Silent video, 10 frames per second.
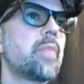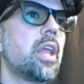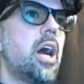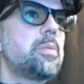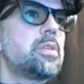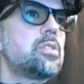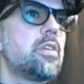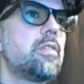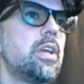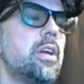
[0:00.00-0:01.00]
Options
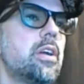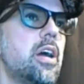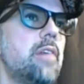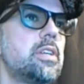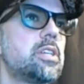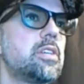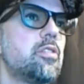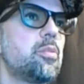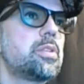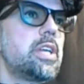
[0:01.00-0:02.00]
over here, confidence
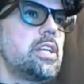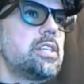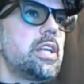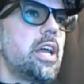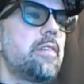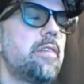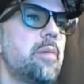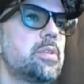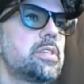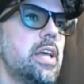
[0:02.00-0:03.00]
interval percentage at
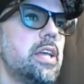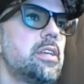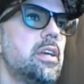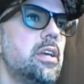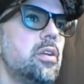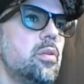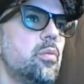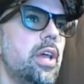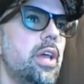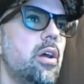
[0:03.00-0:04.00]
95%.
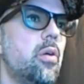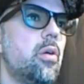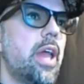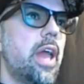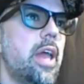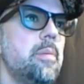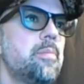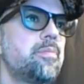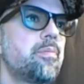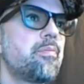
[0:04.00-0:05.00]
we hit OK,
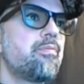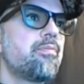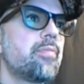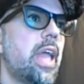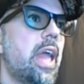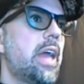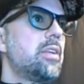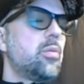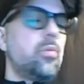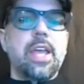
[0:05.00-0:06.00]

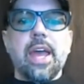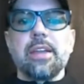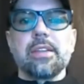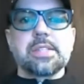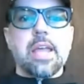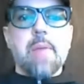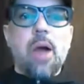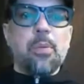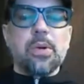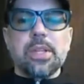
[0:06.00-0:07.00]
and we get the
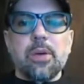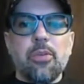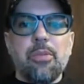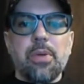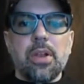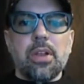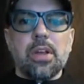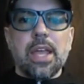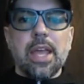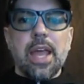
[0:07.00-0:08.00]
same output that we've been
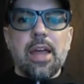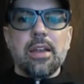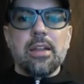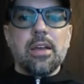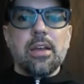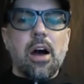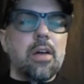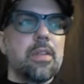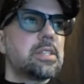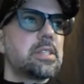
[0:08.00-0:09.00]
looking at all
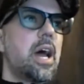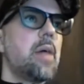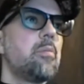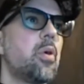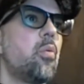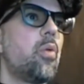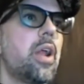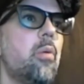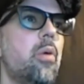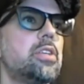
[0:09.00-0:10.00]
this time. But what I
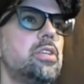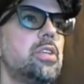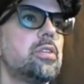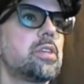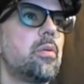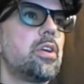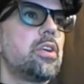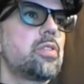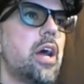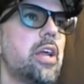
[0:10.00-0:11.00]
want to do is I want to
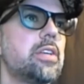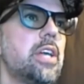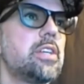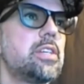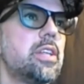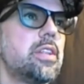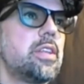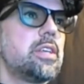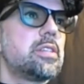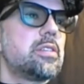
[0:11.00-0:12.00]
draw your attention to
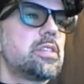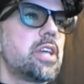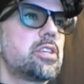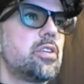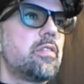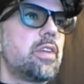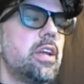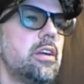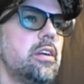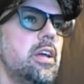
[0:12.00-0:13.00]
this little section over
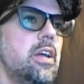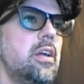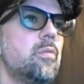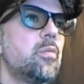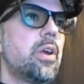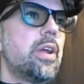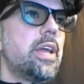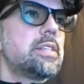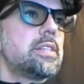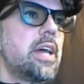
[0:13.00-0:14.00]
here where
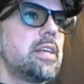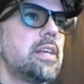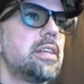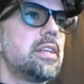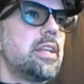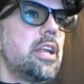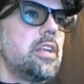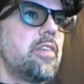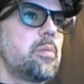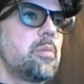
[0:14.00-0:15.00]
it says
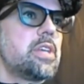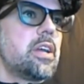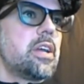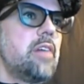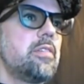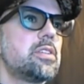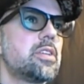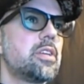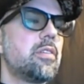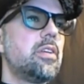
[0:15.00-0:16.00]
95% confidence
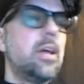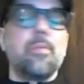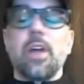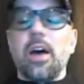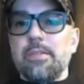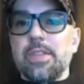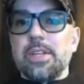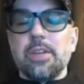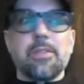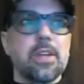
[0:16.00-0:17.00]
interval of
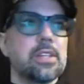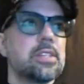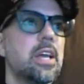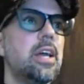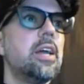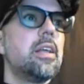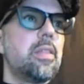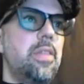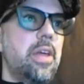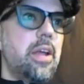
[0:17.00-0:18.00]
the difference.
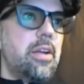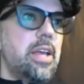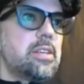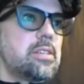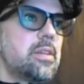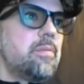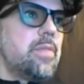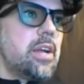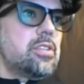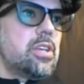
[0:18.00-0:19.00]
There it is.
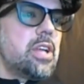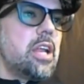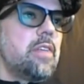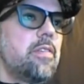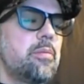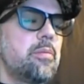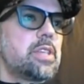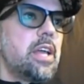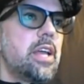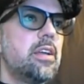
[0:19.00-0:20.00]
There's your
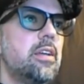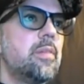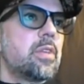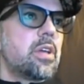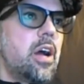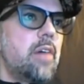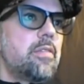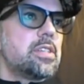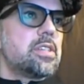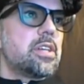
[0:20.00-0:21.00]
95%
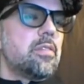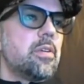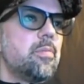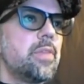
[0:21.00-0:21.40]
confidence interval.